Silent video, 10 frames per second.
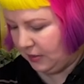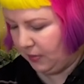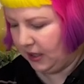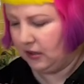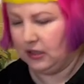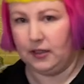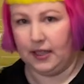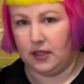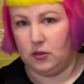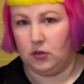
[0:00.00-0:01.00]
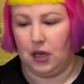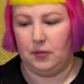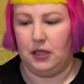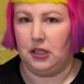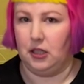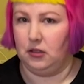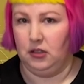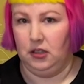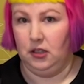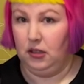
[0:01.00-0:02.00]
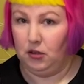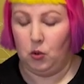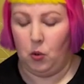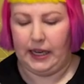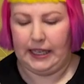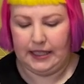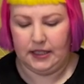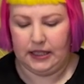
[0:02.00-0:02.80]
but they still come undone quite easily.